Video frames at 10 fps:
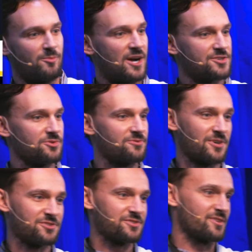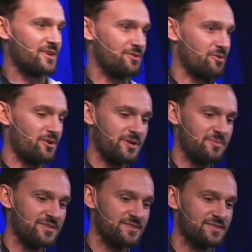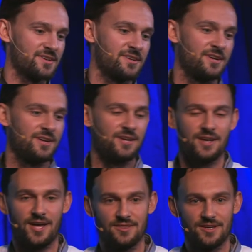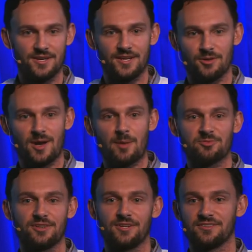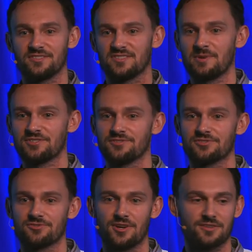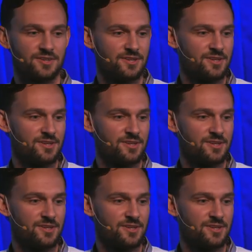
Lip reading: module function and your arguments, and then it wraps it in a suspension struct